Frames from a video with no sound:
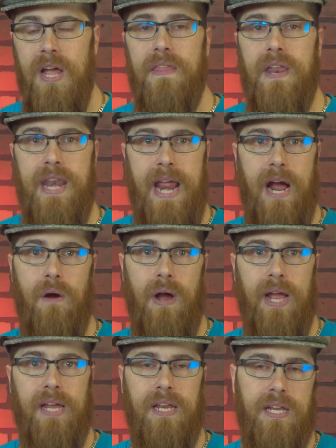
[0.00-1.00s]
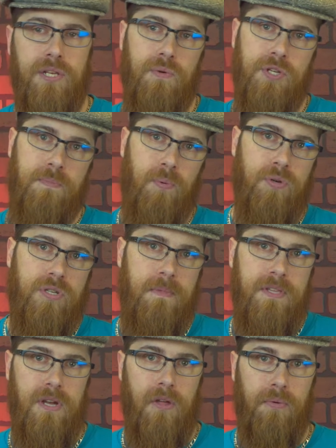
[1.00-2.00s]
that now I can get to explore some of
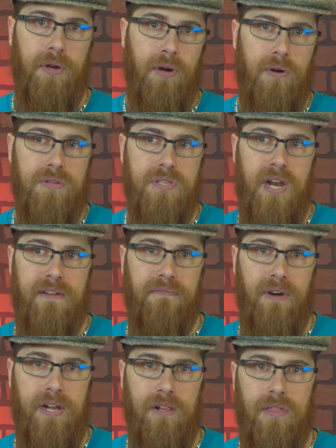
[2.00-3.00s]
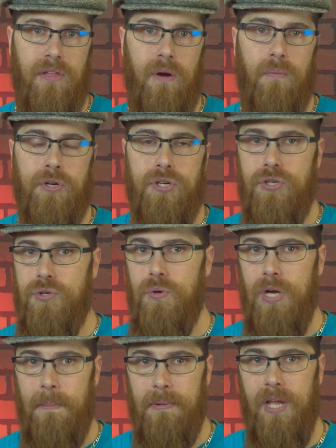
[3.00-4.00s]
these other heroes that I frankly thought were just too
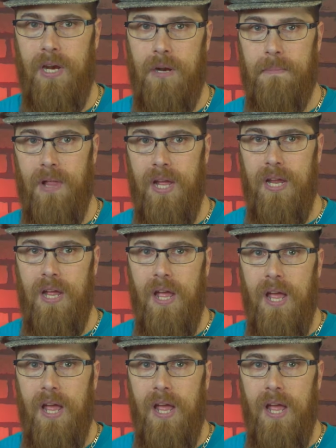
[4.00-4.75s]
complicated to play,